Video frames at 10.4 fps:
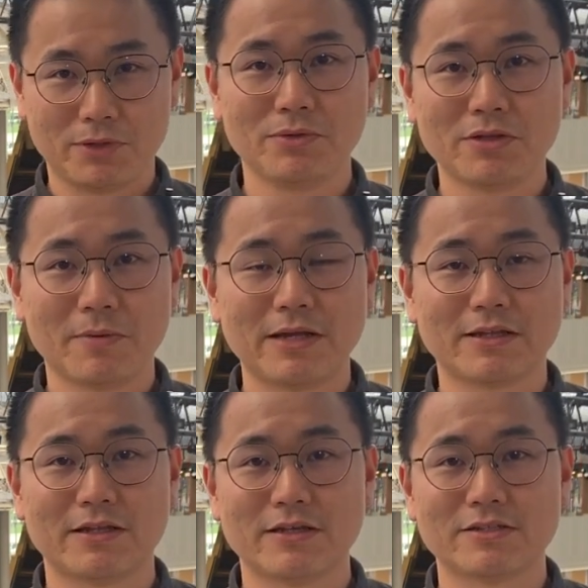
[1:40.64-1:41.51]
do the
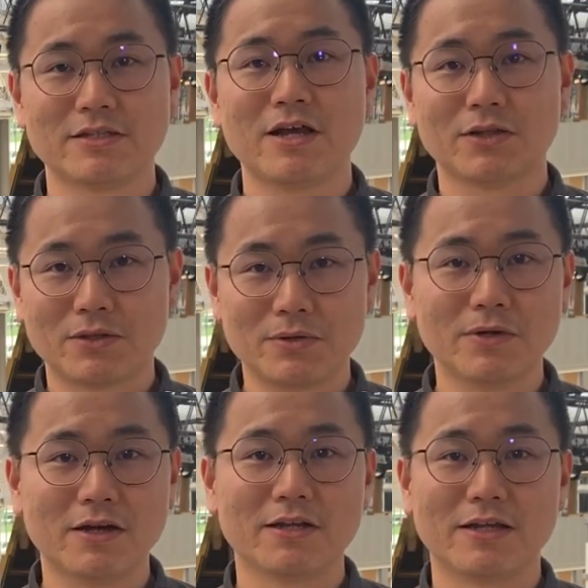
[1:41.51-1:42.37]
maintenance
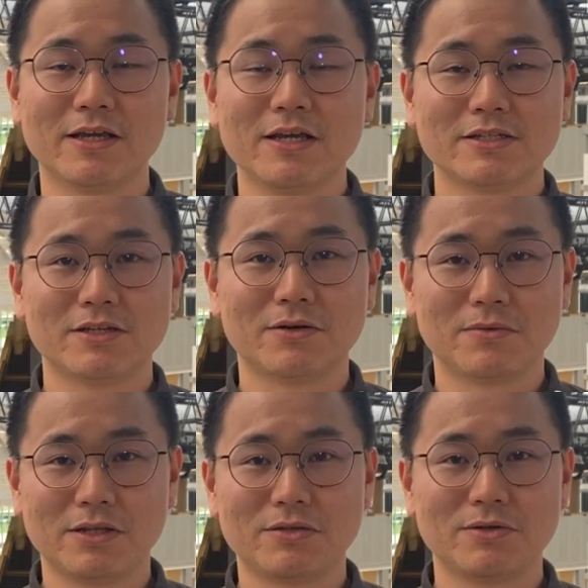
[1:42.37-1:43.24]
too early. So
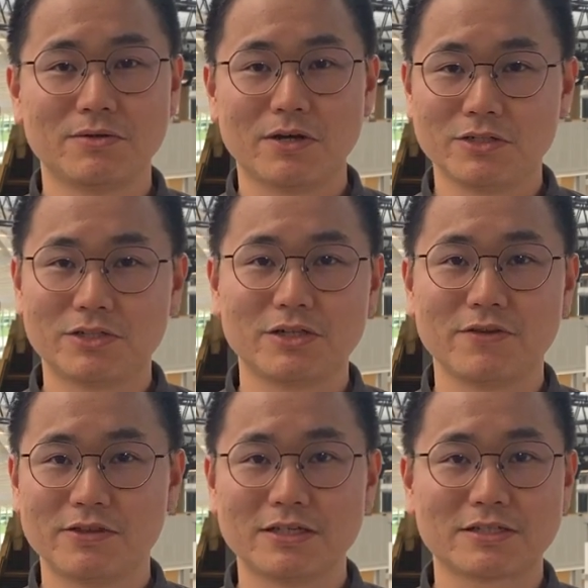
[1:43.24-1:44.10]
we need to
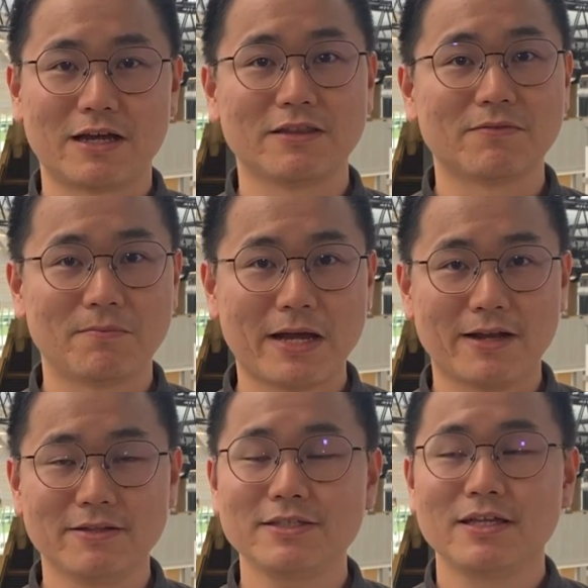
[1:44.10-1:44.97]
achieve this kind of
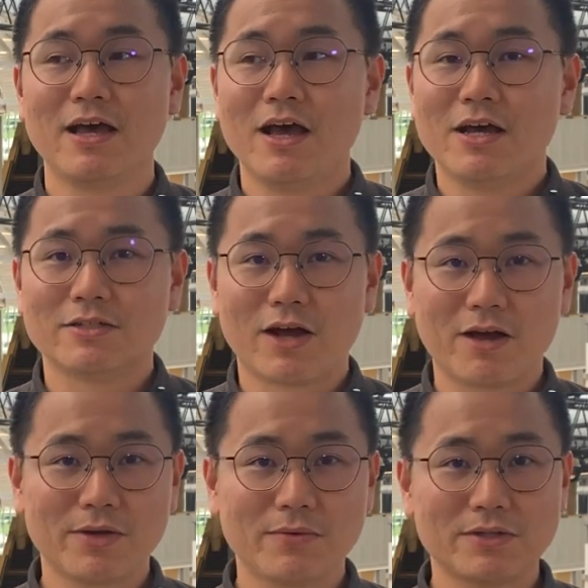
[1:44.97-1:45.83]
balance. So
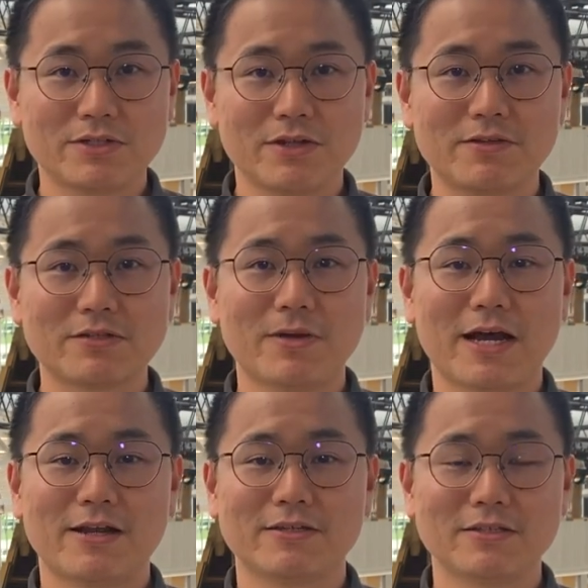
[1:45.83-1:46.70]
how can we achieve this
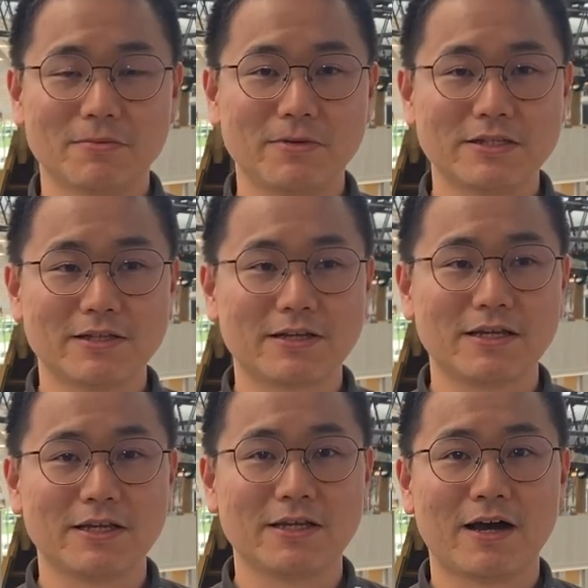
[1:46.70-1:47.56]
balance? So
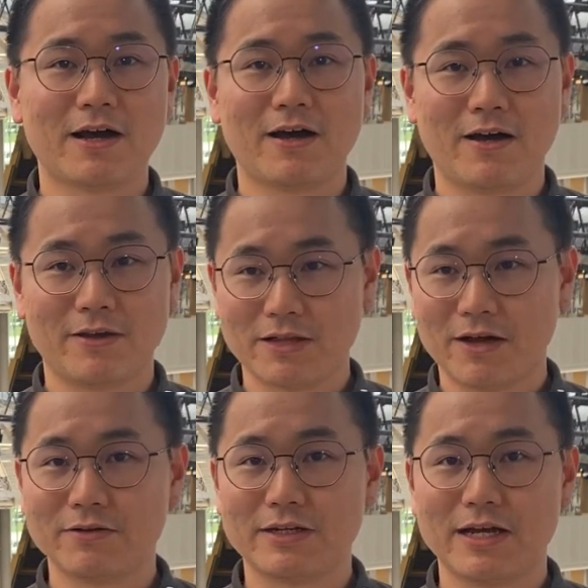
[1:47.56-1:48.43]
basically,
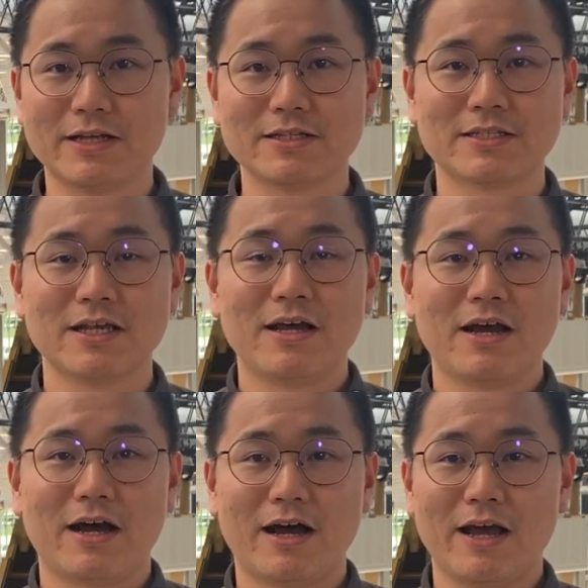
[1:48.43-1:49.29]
nowadays,
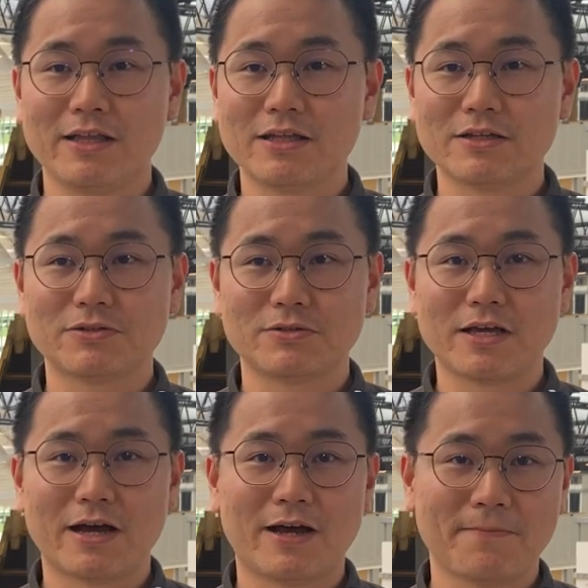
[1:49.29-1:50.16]

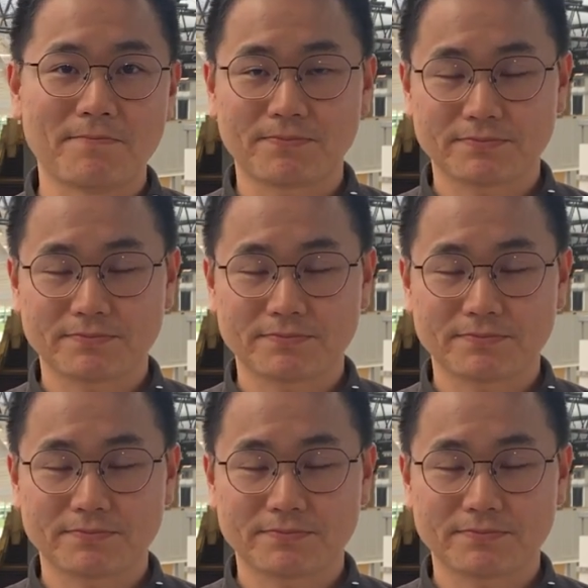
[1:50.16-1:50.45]
industry are